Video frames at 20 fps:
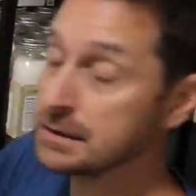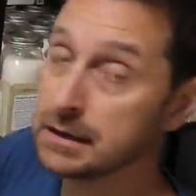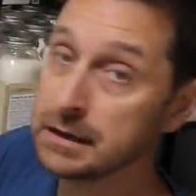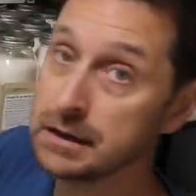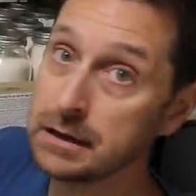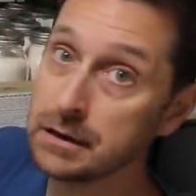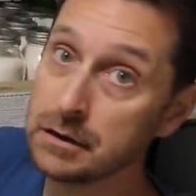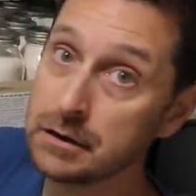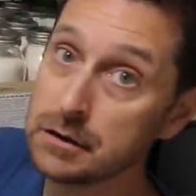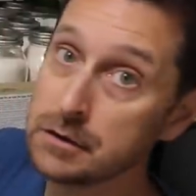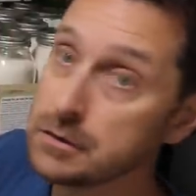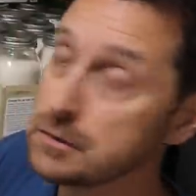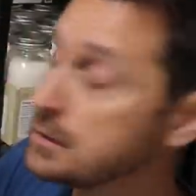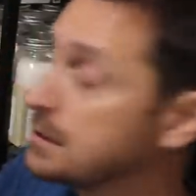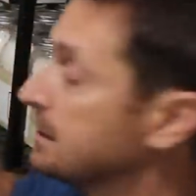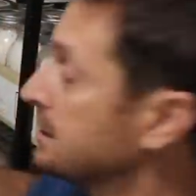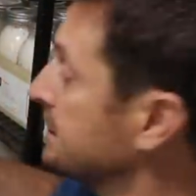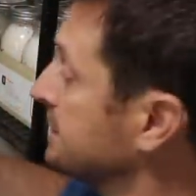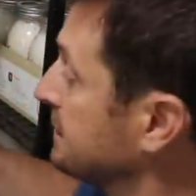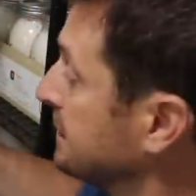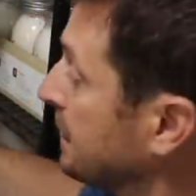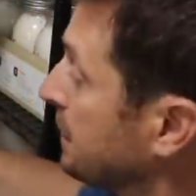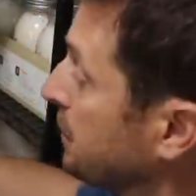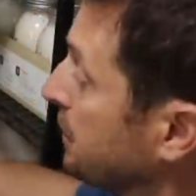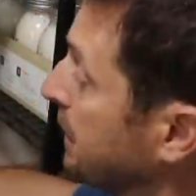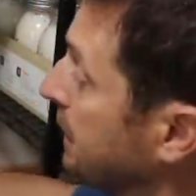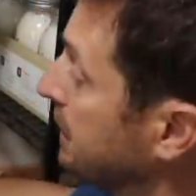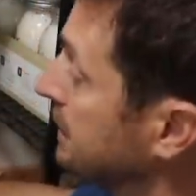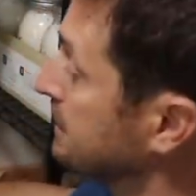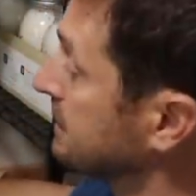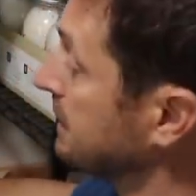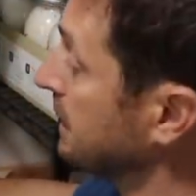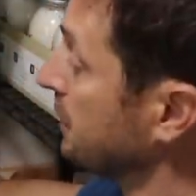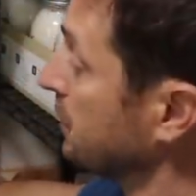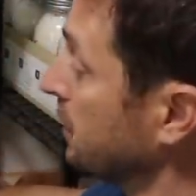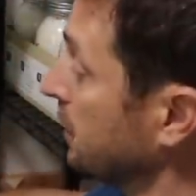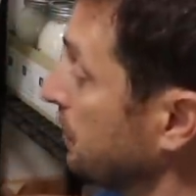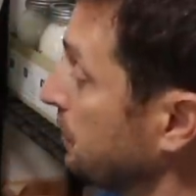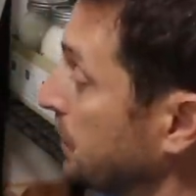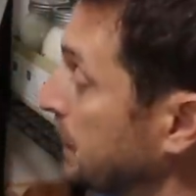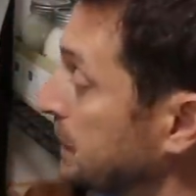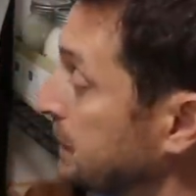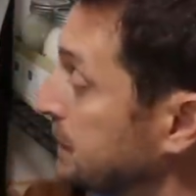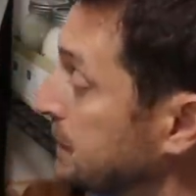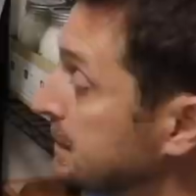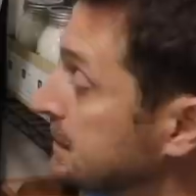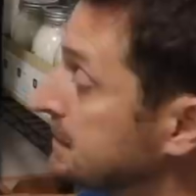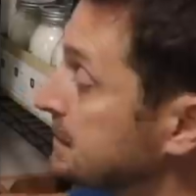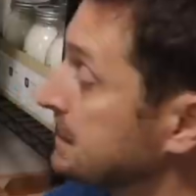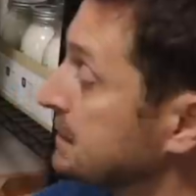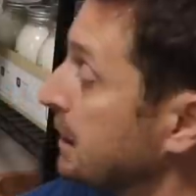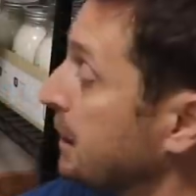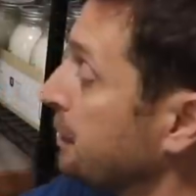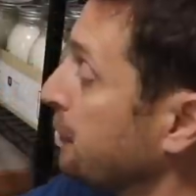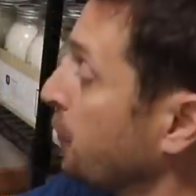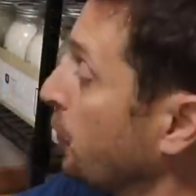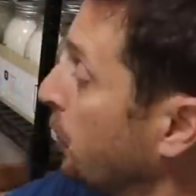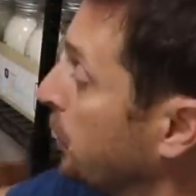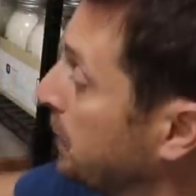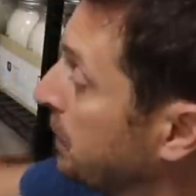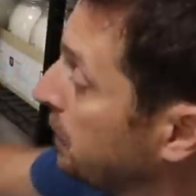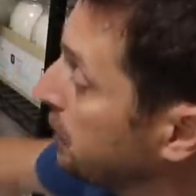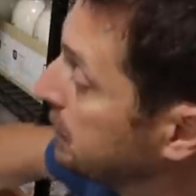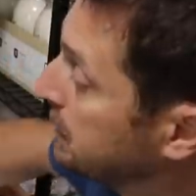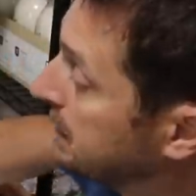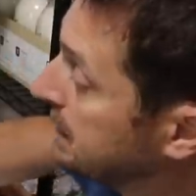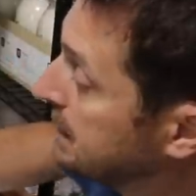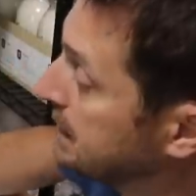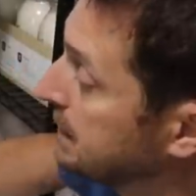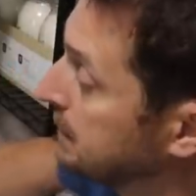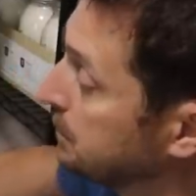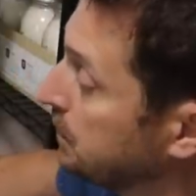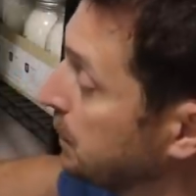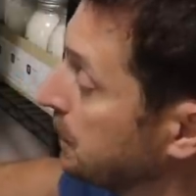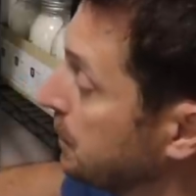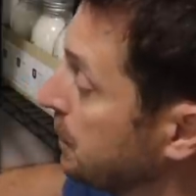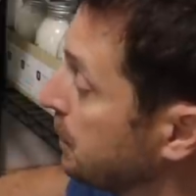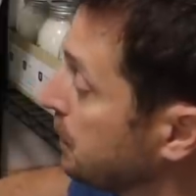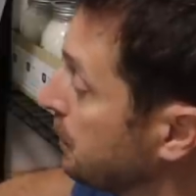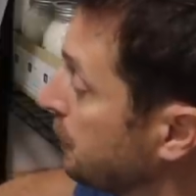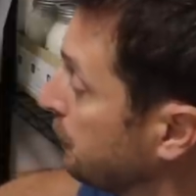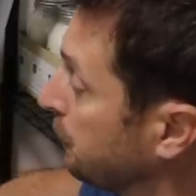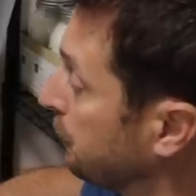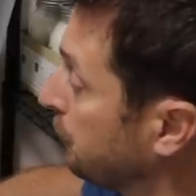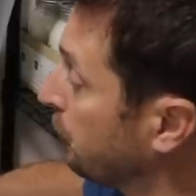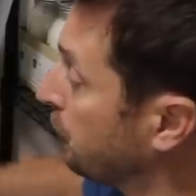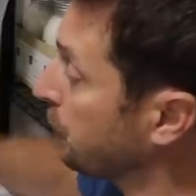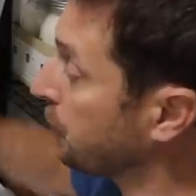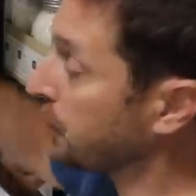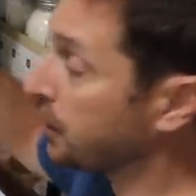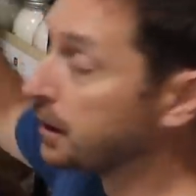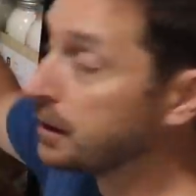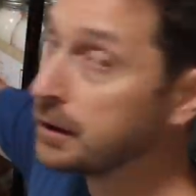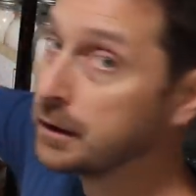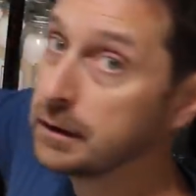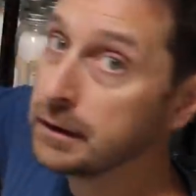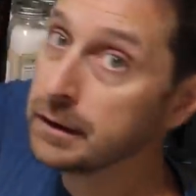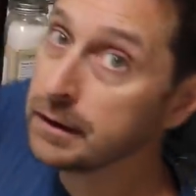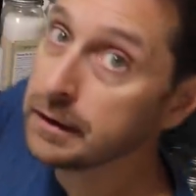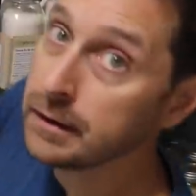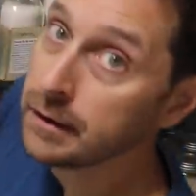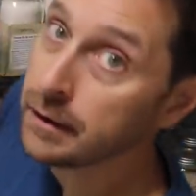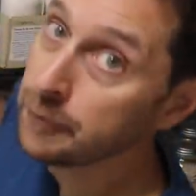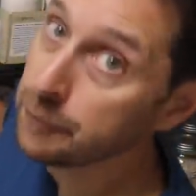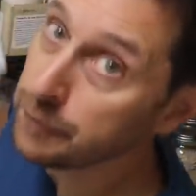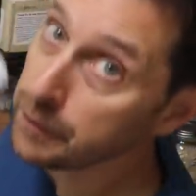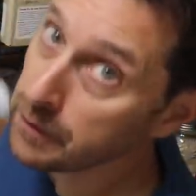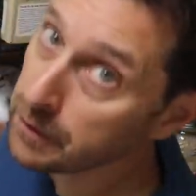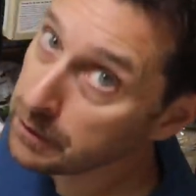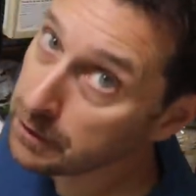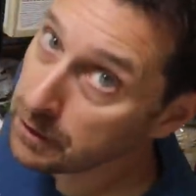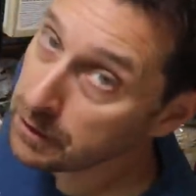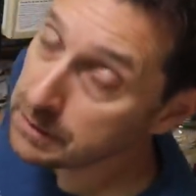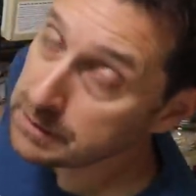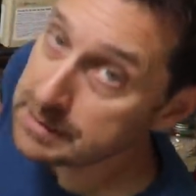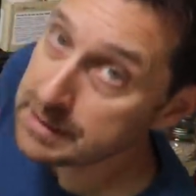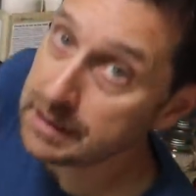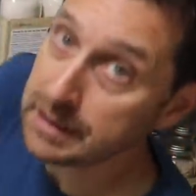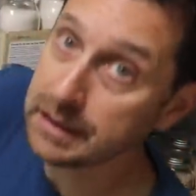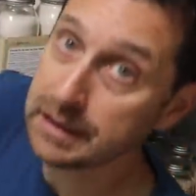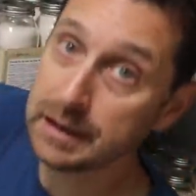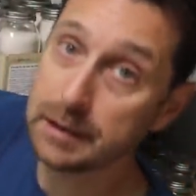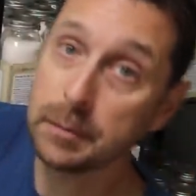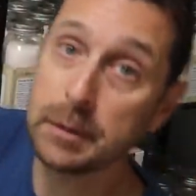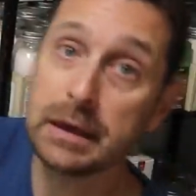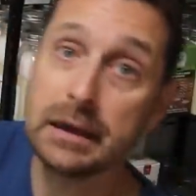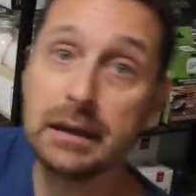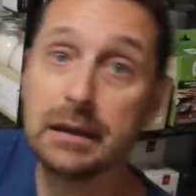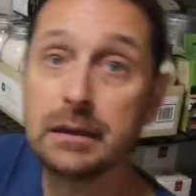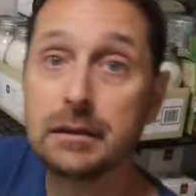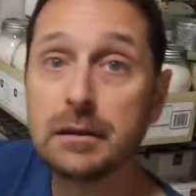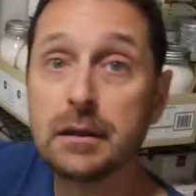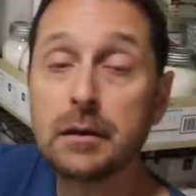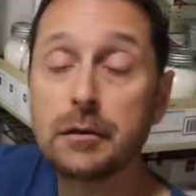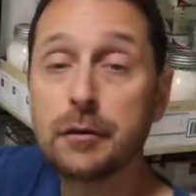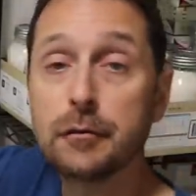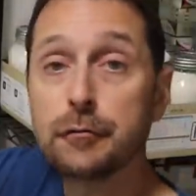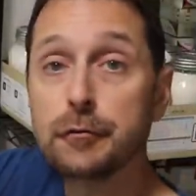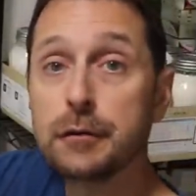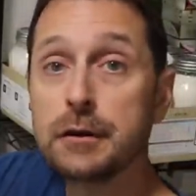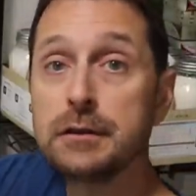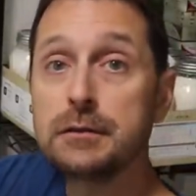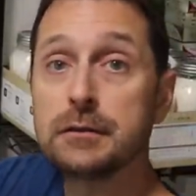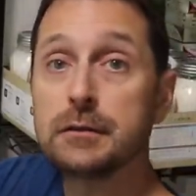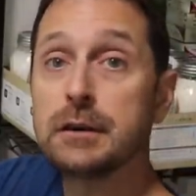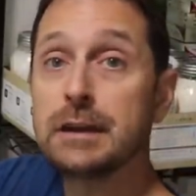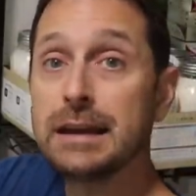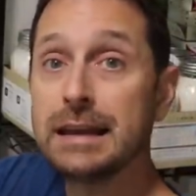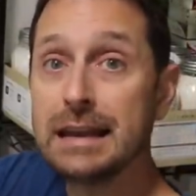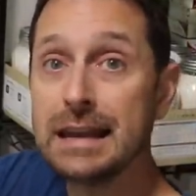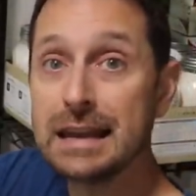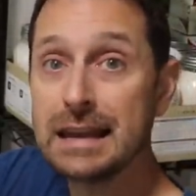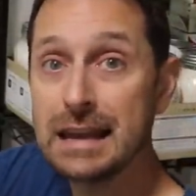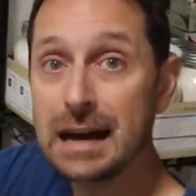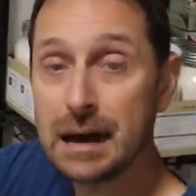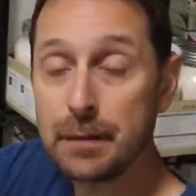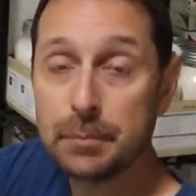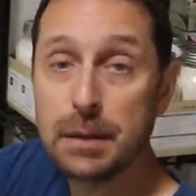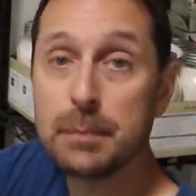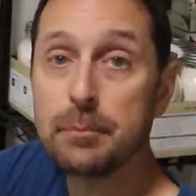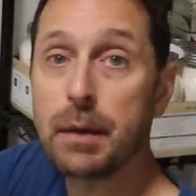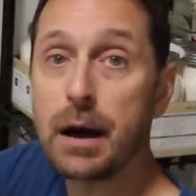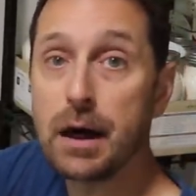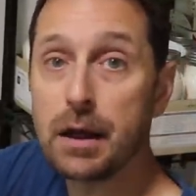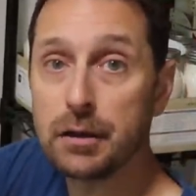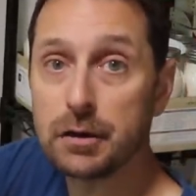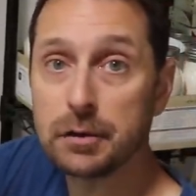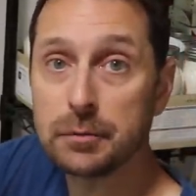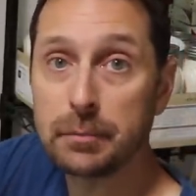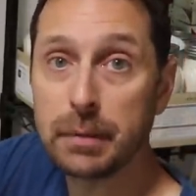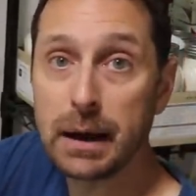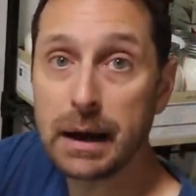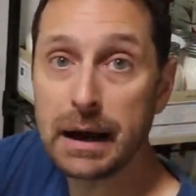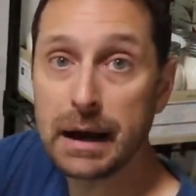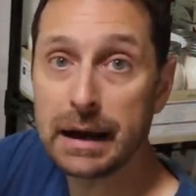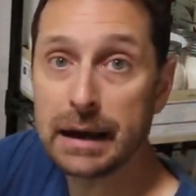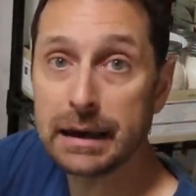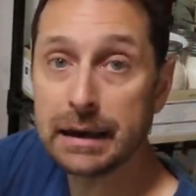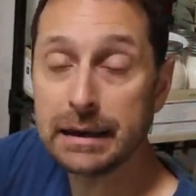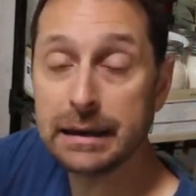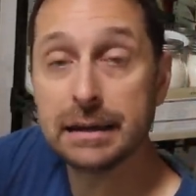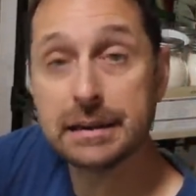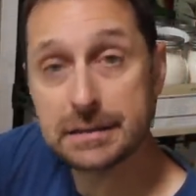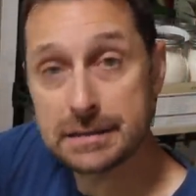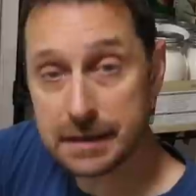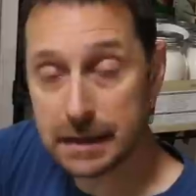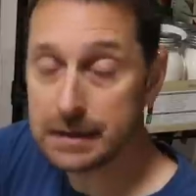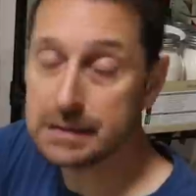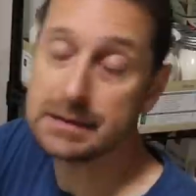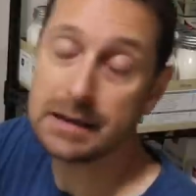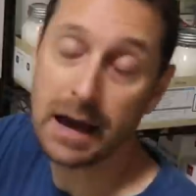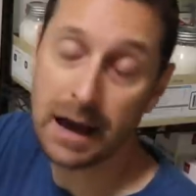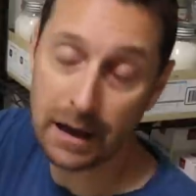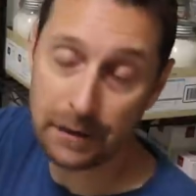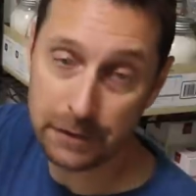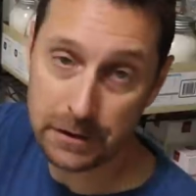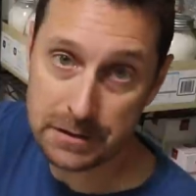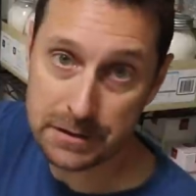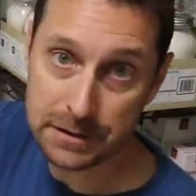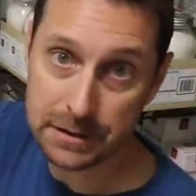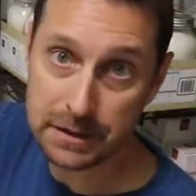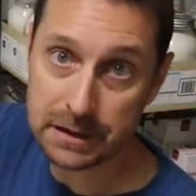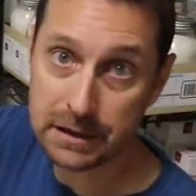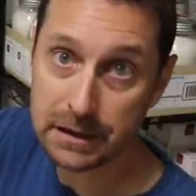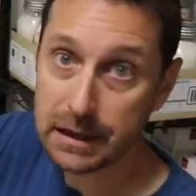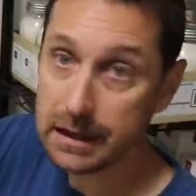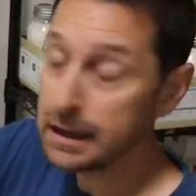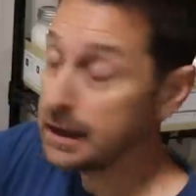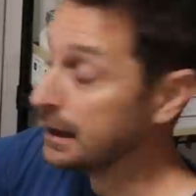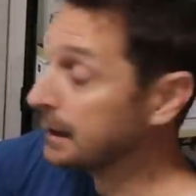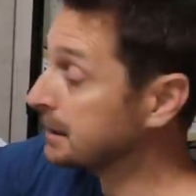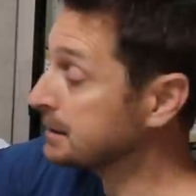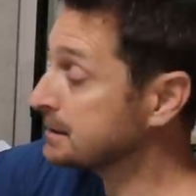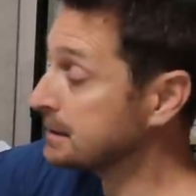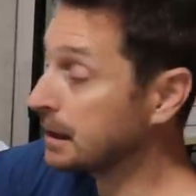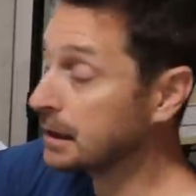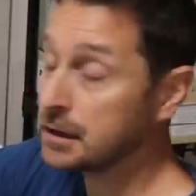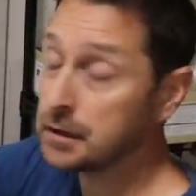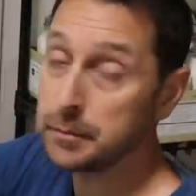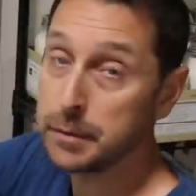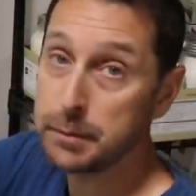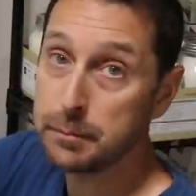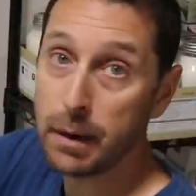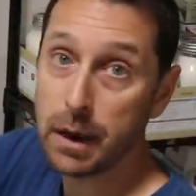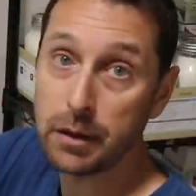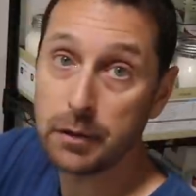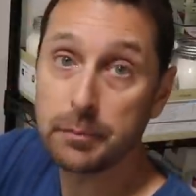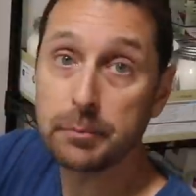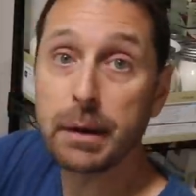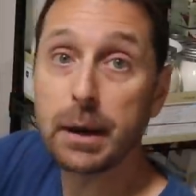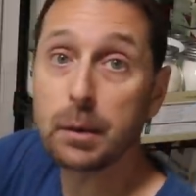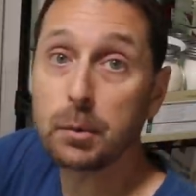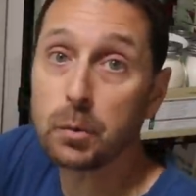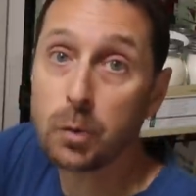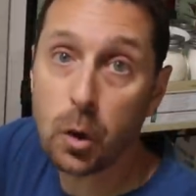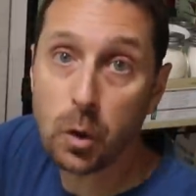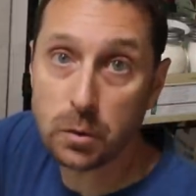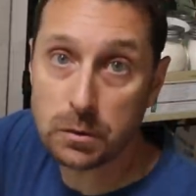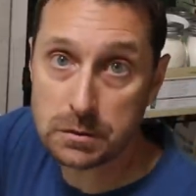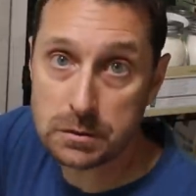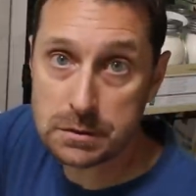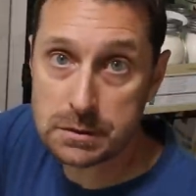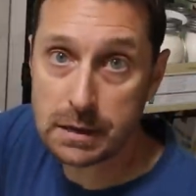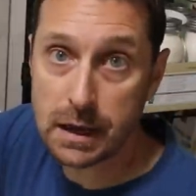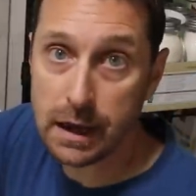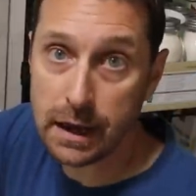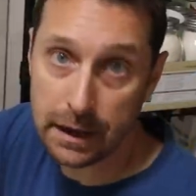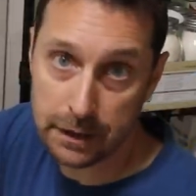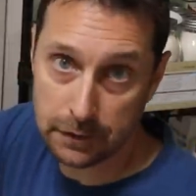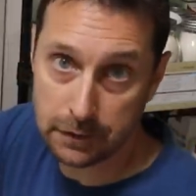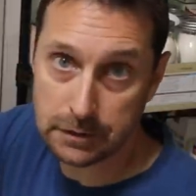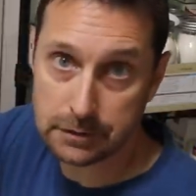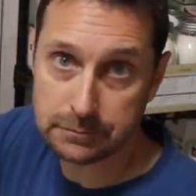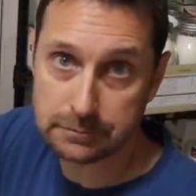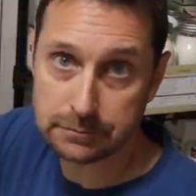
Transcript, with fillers: in here, etc., etc. But this stuff we'll keep for a very long time in the freezer and not be bothered by insects, obviously, and it's not going to be bothered by rodents either.